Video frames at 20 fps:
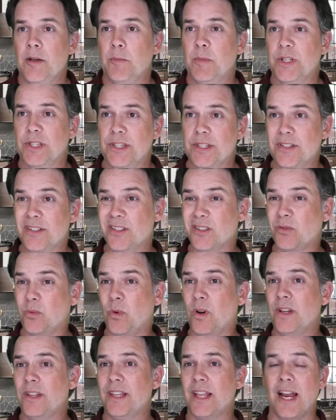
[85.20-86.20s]
But this is
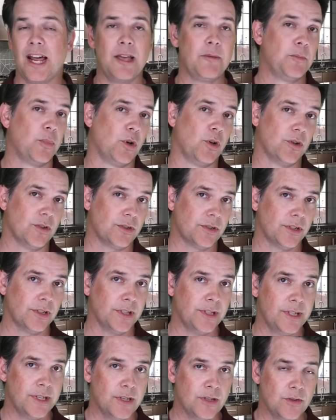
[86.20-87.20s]
one that I
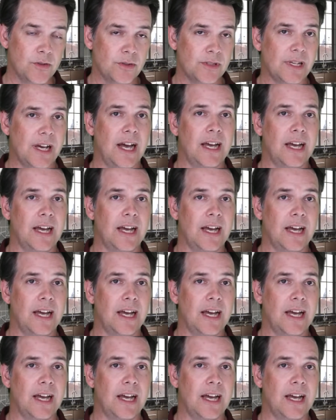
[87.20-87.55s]
personally use.